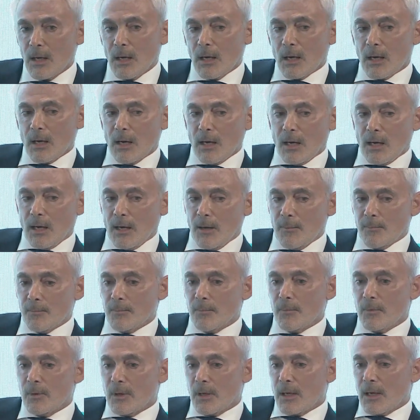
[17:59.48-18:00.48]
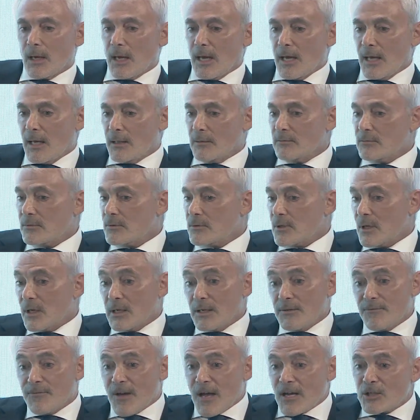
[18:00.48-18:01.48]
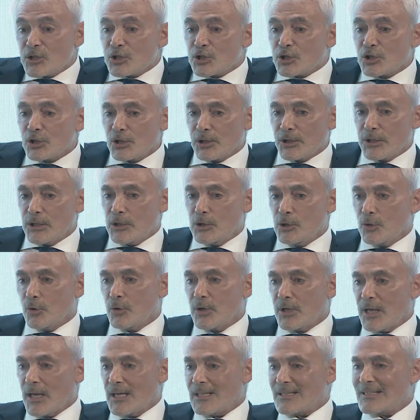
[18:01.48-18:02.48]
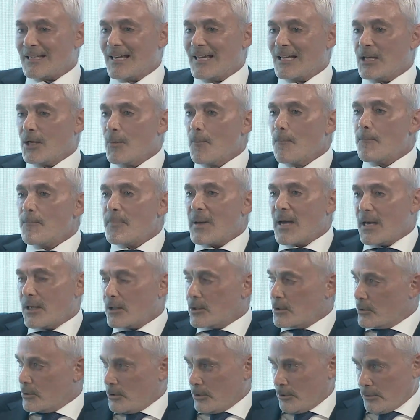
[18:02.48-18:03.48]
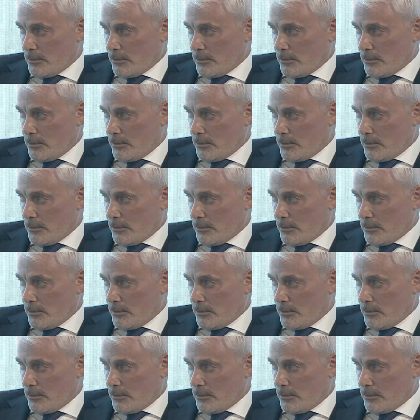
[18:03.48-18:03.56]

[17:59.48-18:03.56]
And eventually you'll get a competitor